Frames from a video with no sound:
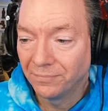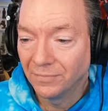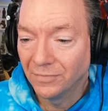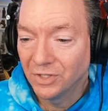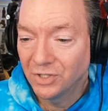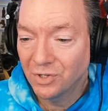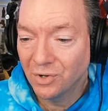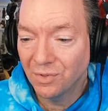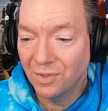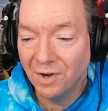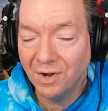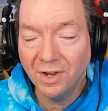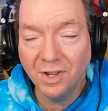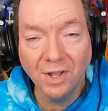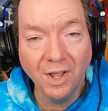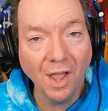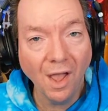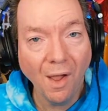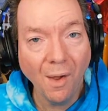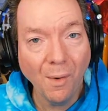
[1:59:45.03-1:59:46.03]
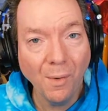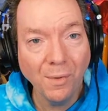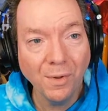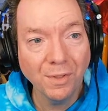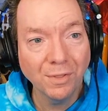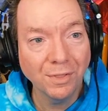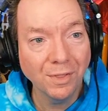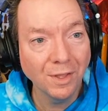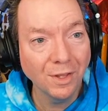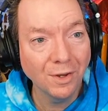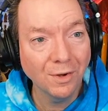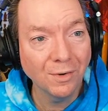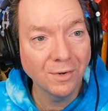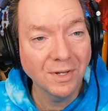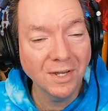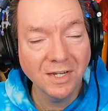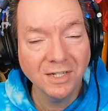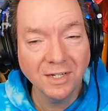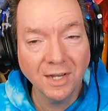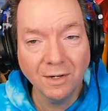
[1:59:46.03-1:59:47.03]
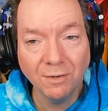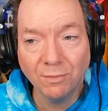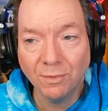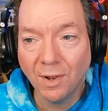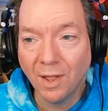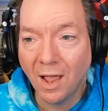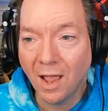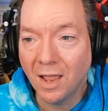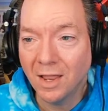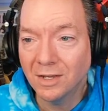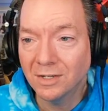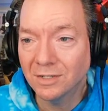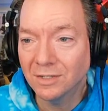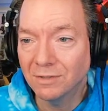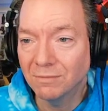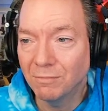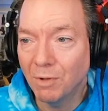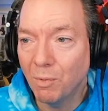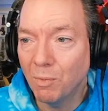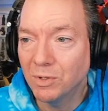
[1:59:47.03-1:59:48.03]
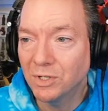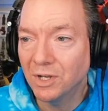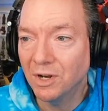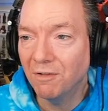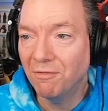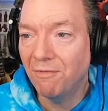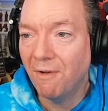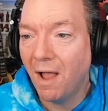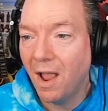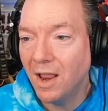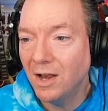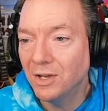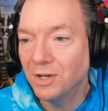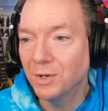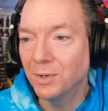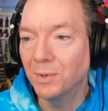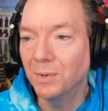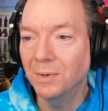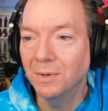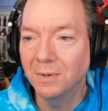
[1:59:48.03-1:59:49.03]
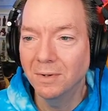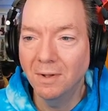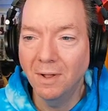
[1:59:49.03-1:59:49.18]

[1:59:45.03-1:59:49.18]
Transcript: So there you go. You think you're decentralized. No one's going to find you.